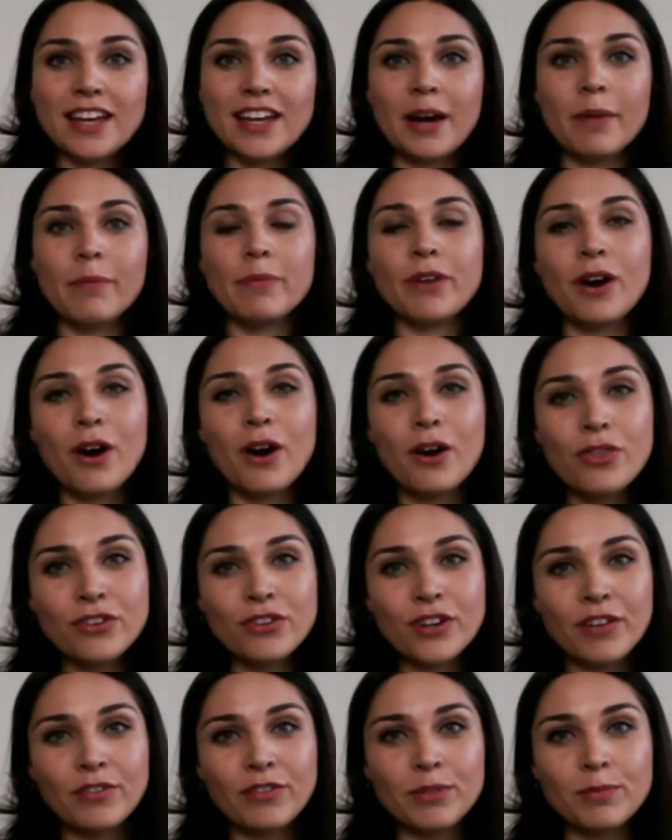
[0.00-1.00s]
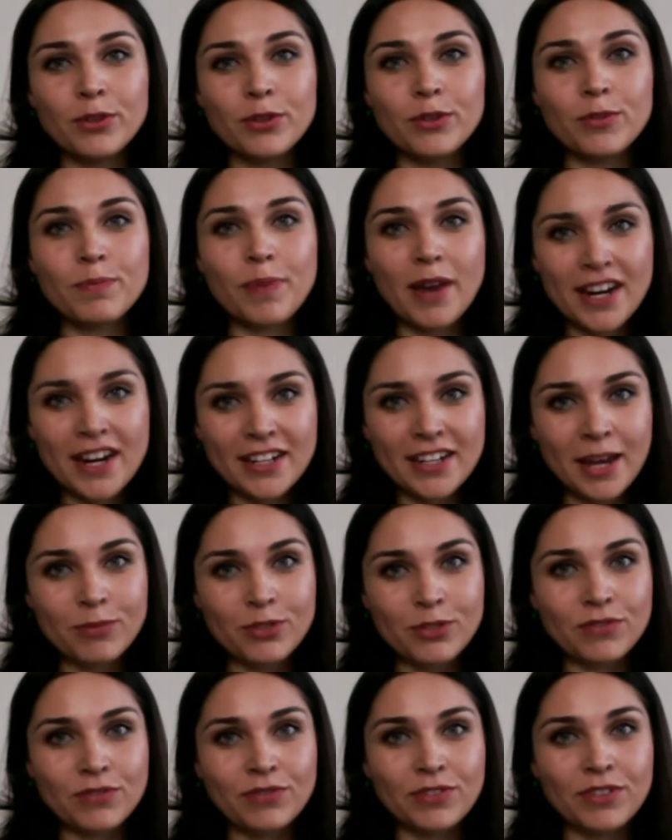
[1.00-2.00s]
I'm the author of the book Paradigm
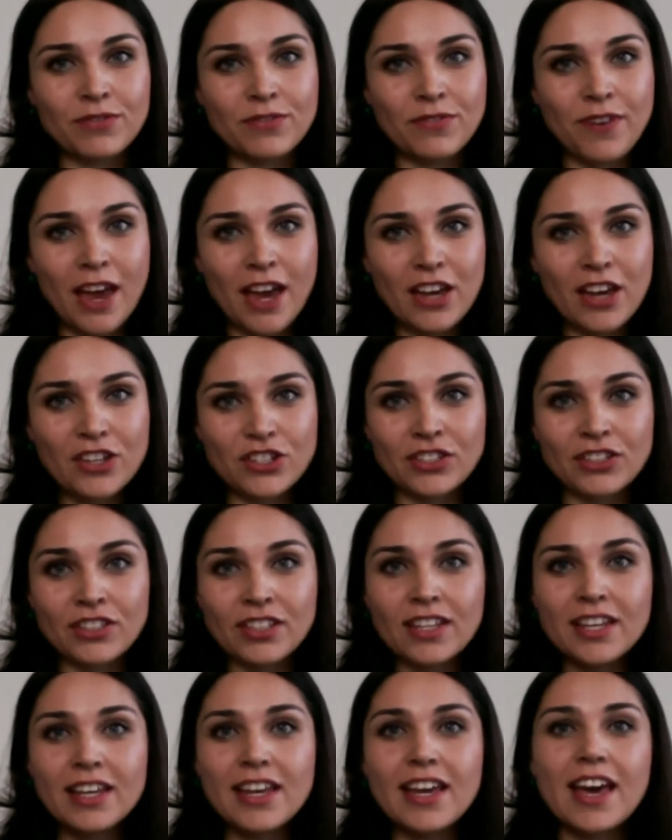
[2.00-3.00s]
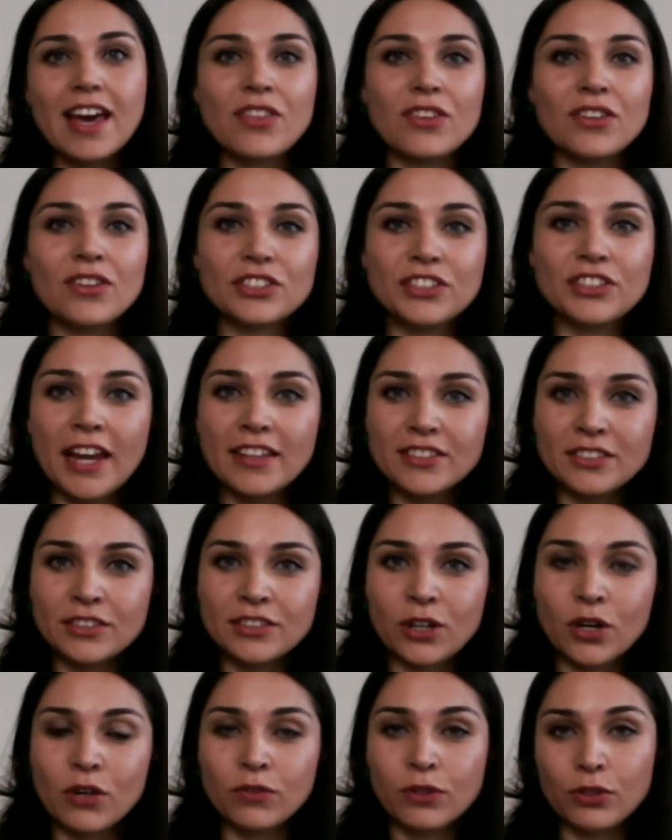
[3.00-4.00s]
Shift in Fashion and the creator
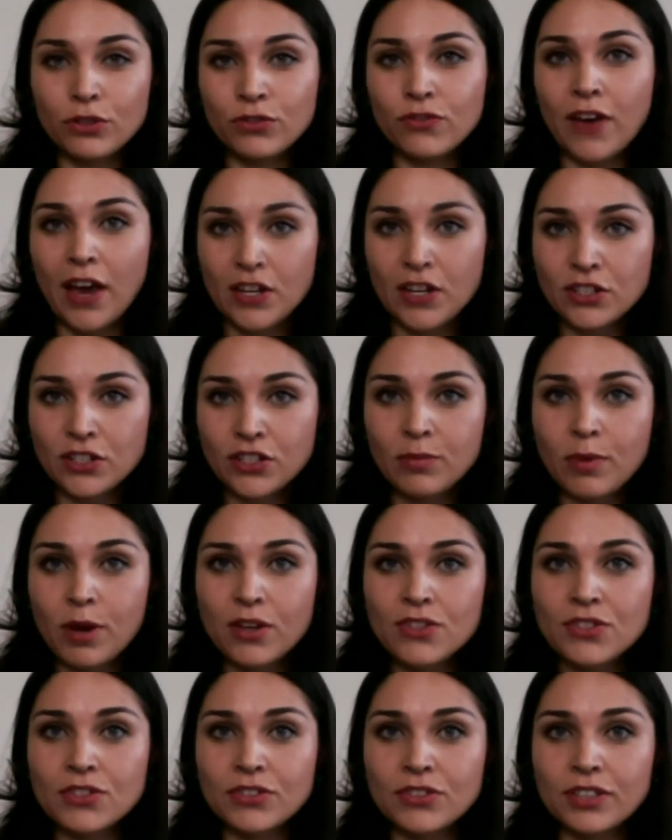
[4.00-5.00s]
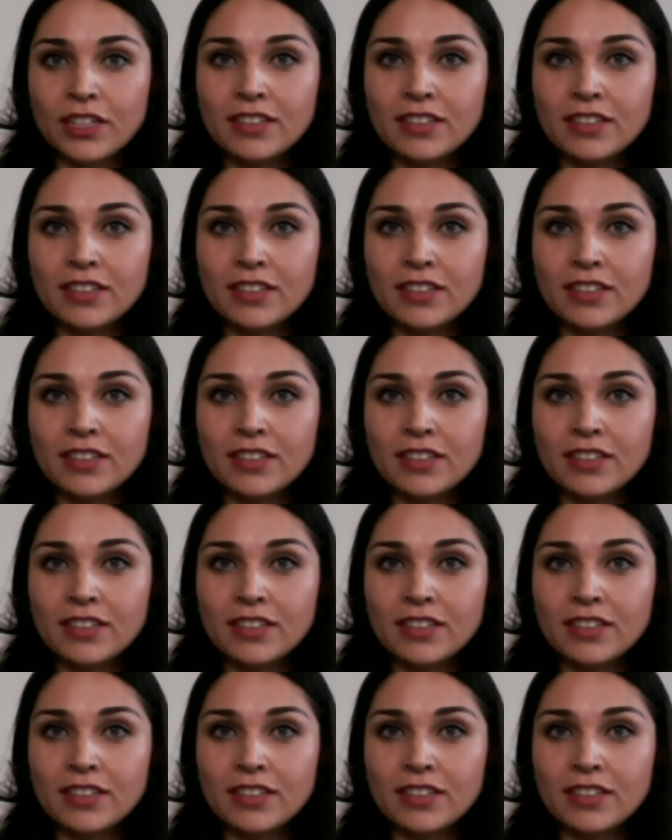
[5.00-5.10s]
of Good Fashion Mastery.